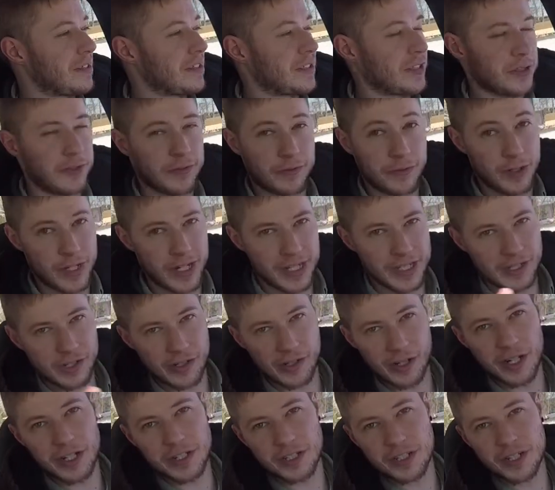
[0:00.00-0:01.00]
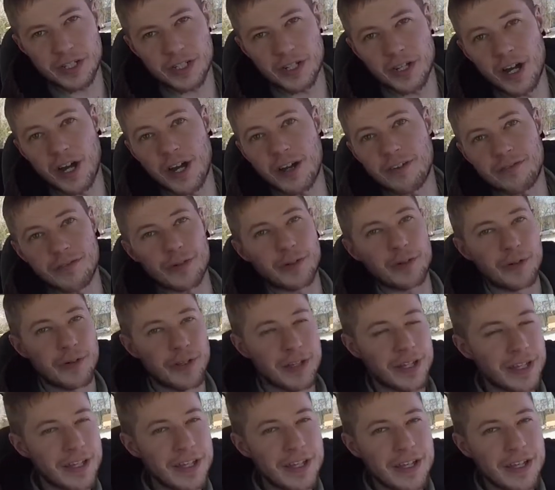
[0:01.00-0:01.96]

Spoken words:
So if you guys are interested in an off-road